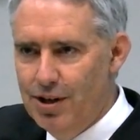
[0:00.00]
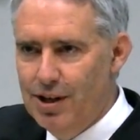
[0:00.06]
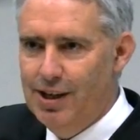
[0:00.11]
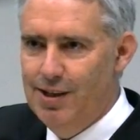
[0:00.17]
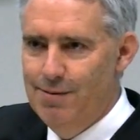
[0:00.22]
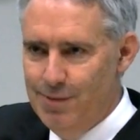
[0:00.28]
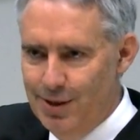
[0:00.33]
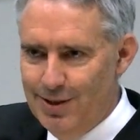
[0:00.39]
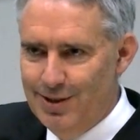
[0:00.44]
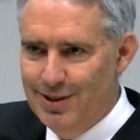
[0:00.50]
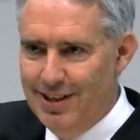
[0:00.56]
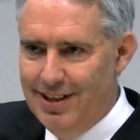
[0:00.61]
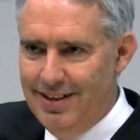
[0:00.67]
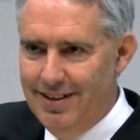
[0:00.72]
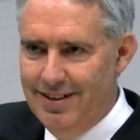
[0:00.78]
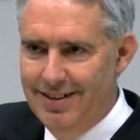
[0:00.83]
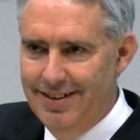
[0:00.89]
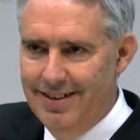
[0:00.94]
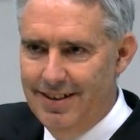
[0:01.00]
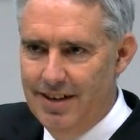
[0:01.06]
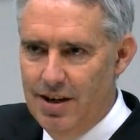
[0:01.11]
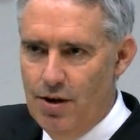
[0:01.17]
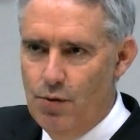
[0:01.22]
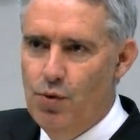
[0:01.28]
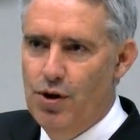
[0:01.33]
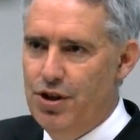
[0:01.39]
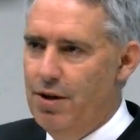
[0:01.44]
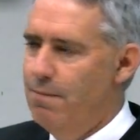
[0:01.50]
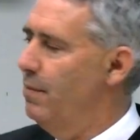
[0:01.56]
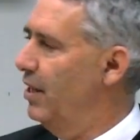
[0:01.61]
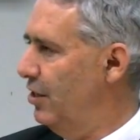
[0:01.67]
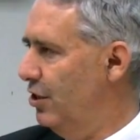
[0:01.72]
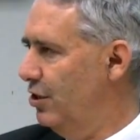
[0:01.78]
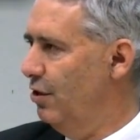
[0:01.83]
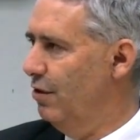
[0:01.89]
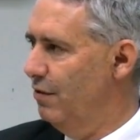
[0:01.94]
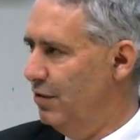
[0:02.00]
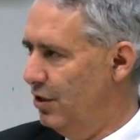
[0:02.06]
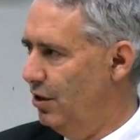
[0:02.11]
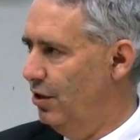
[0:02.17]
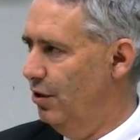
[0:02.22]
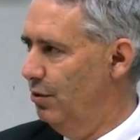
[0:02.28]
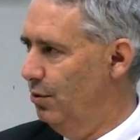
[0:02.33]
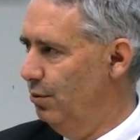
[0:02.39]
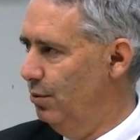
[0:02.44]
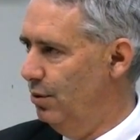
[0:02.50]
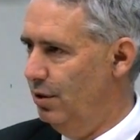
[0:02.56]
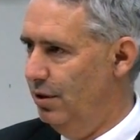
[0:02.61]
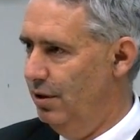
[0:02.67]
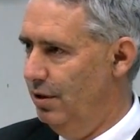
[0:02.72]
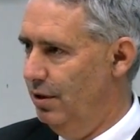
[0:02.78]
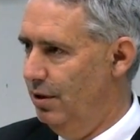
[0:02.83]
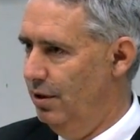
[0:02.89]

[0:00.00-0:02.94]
the community with a mixture of skills,